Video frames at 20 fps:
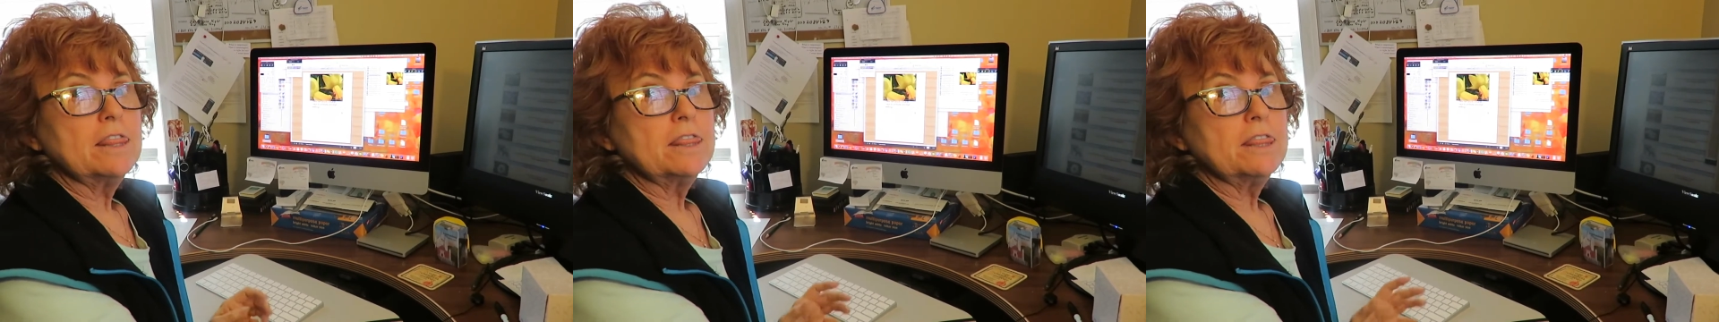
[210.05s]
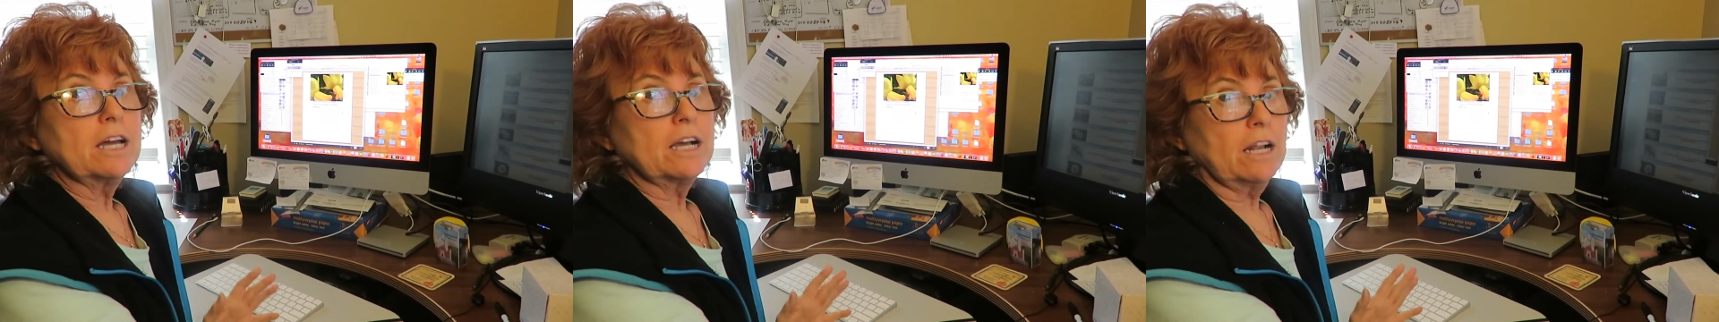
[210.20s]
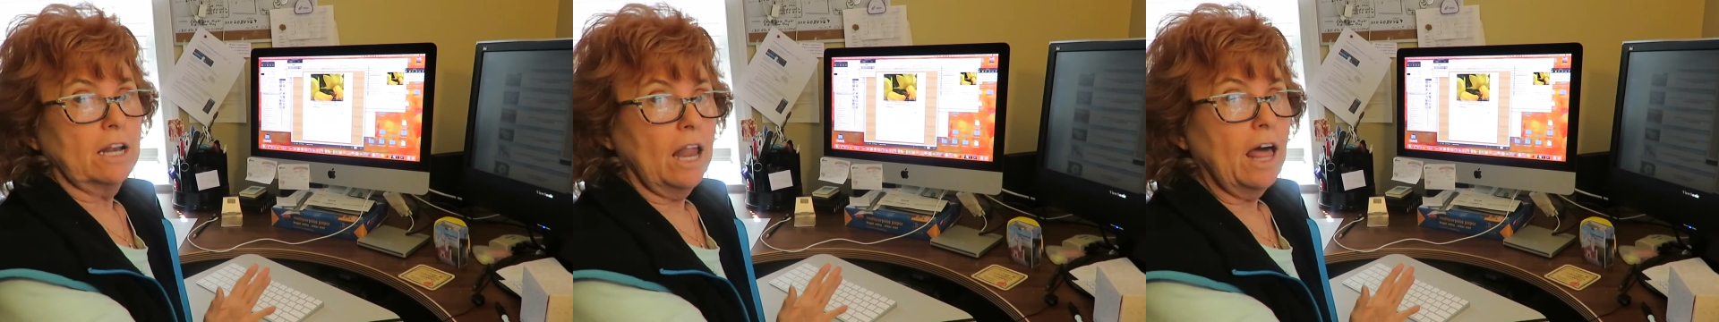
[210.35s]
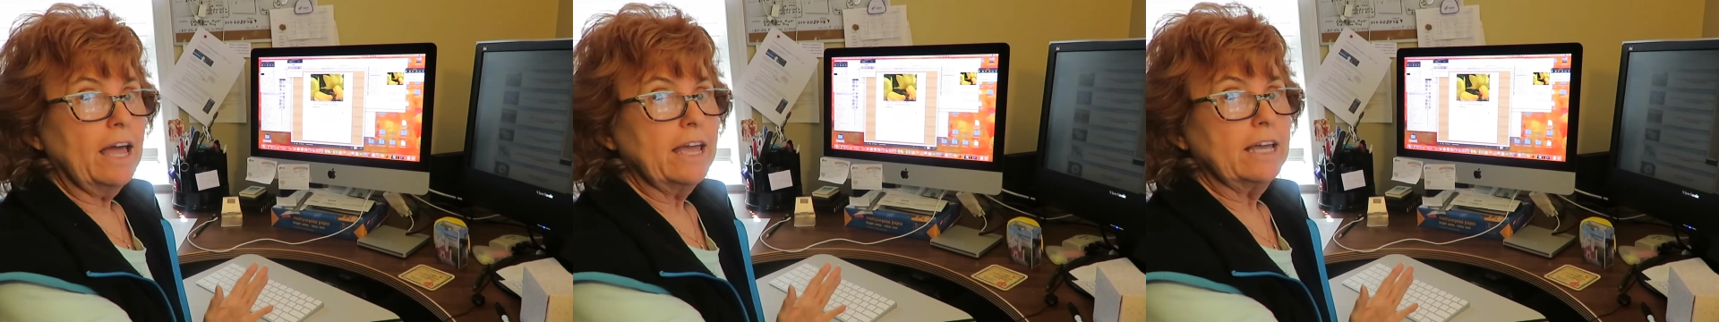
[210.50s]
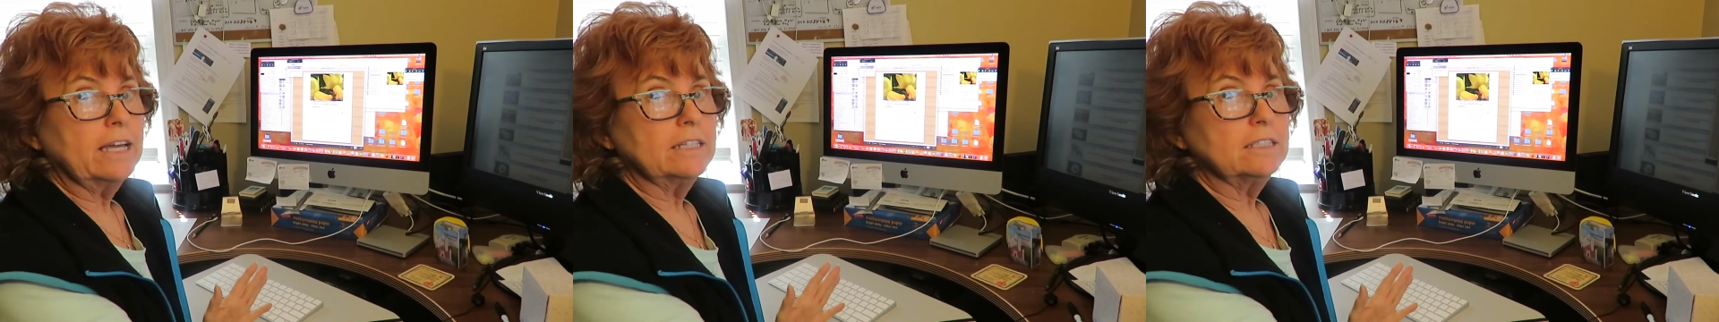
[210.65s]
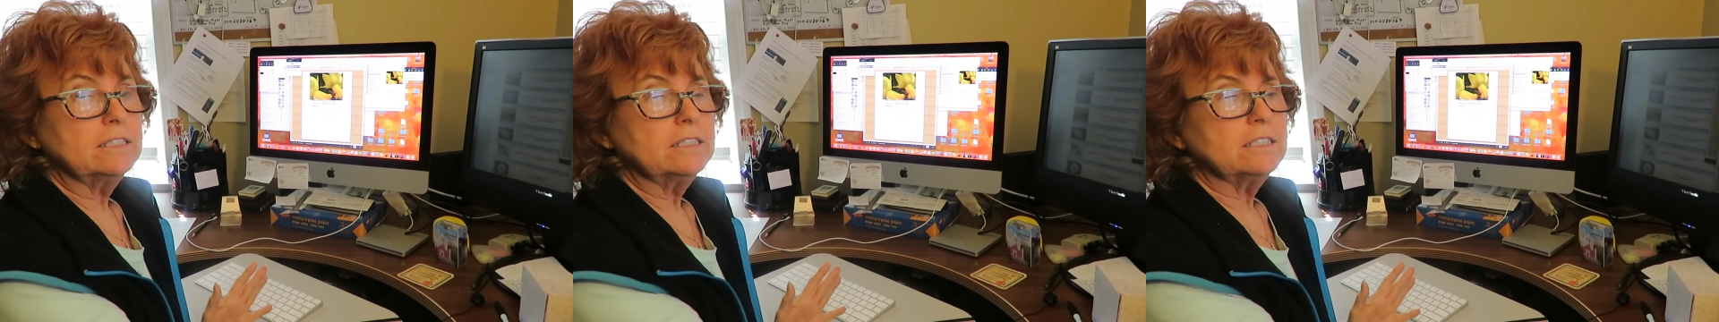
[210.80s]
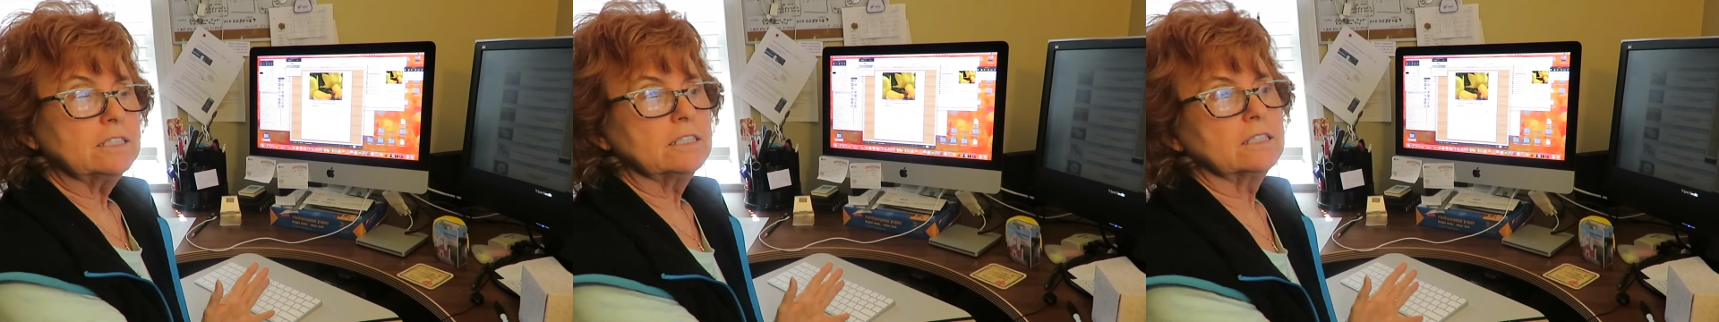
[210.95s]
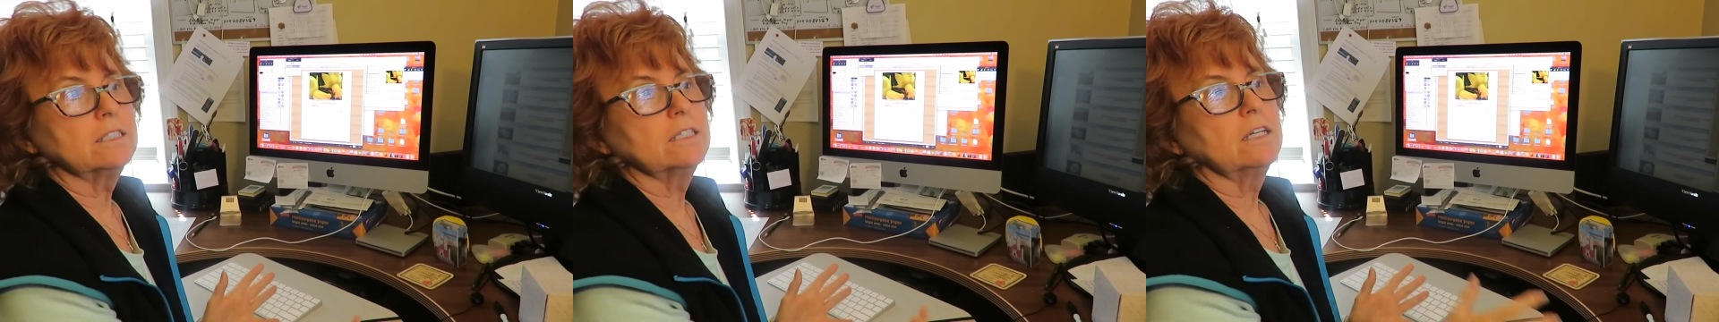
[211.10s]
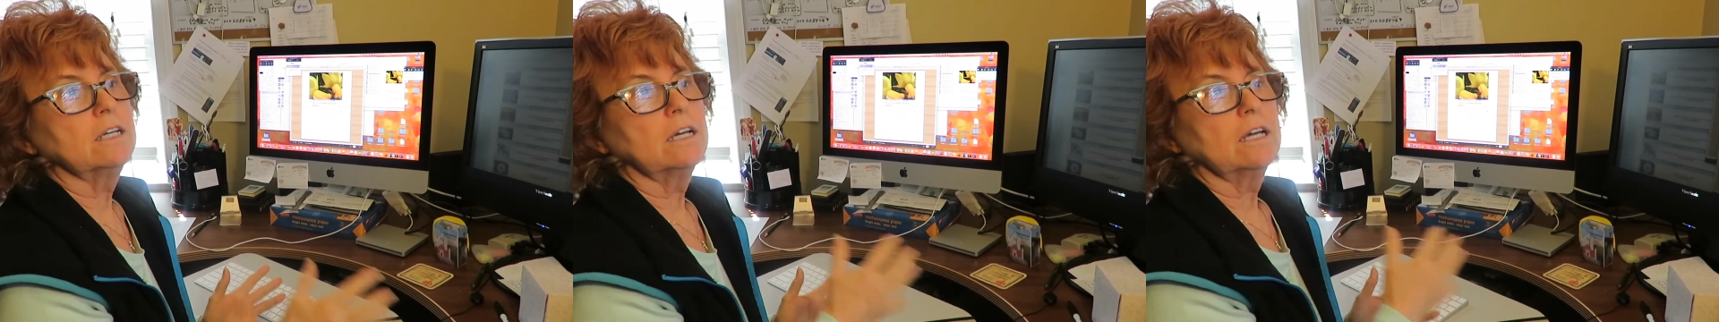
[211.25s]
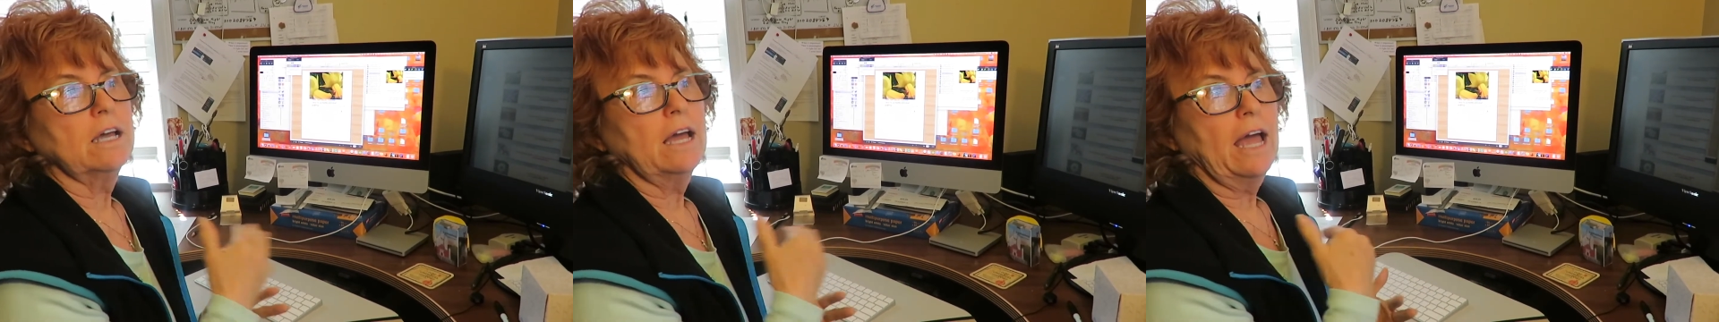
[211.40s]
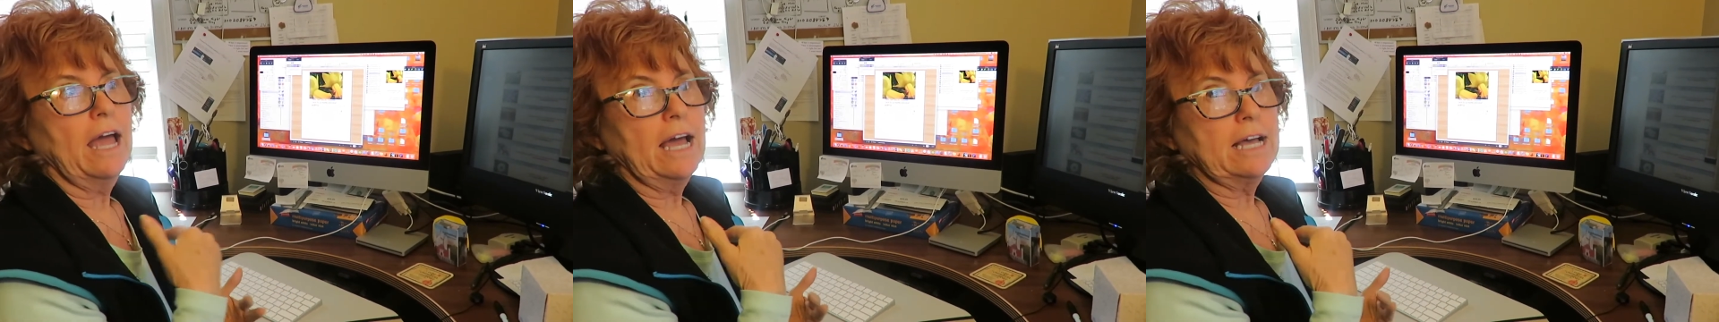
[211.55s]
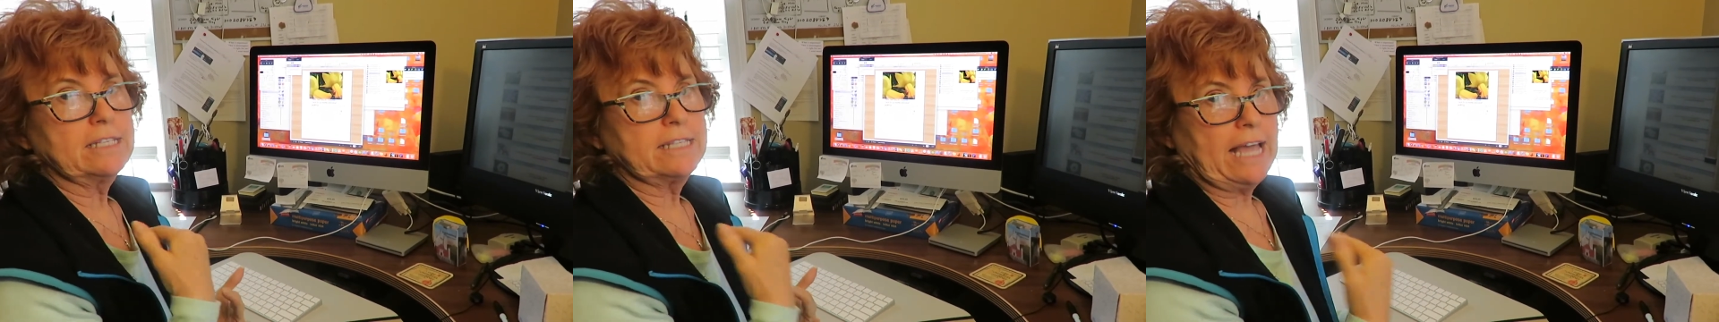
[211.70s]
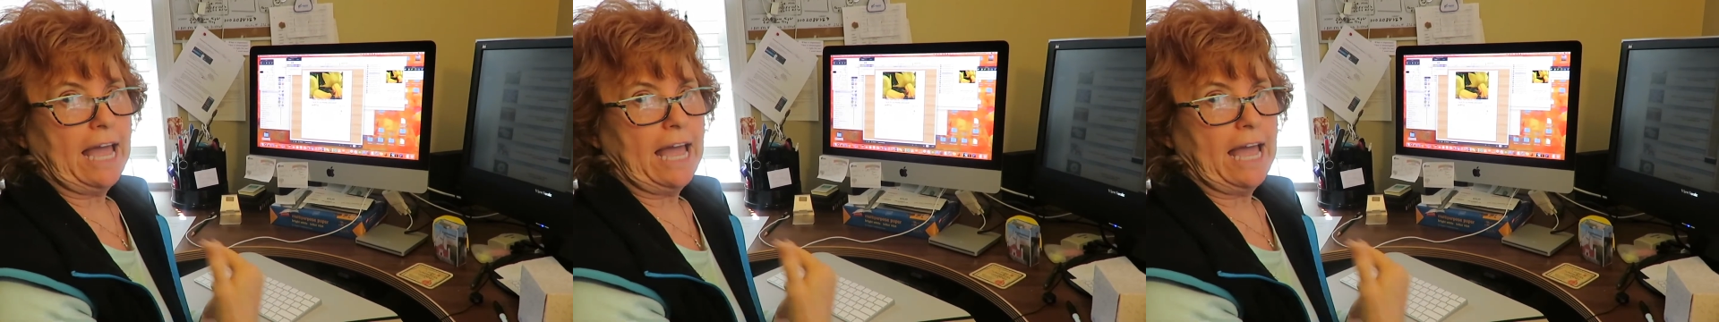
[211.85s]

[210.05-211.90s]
the client has